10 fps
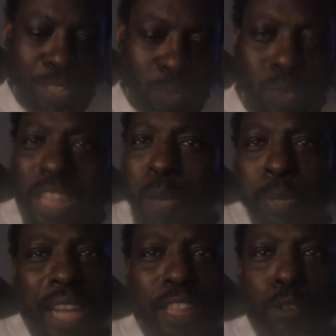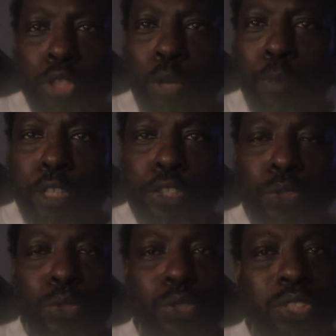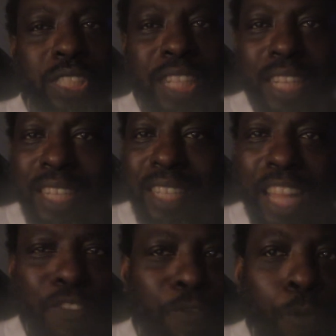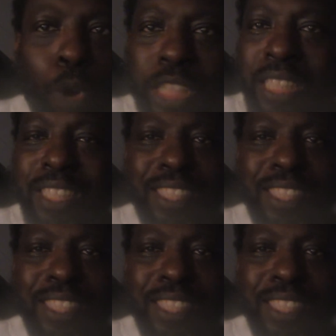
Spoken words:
when they play those commercials, they force